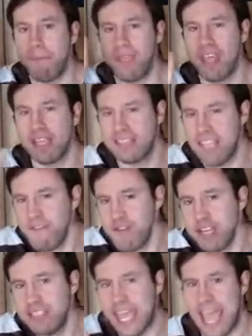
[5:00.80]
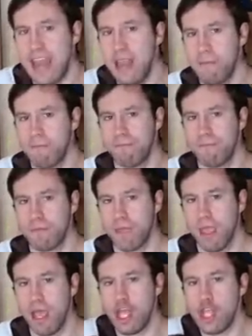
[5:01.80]
Because if you did,
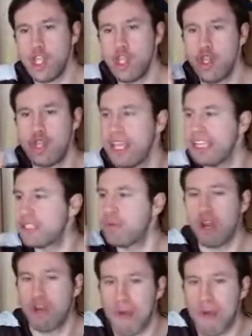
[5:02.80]
this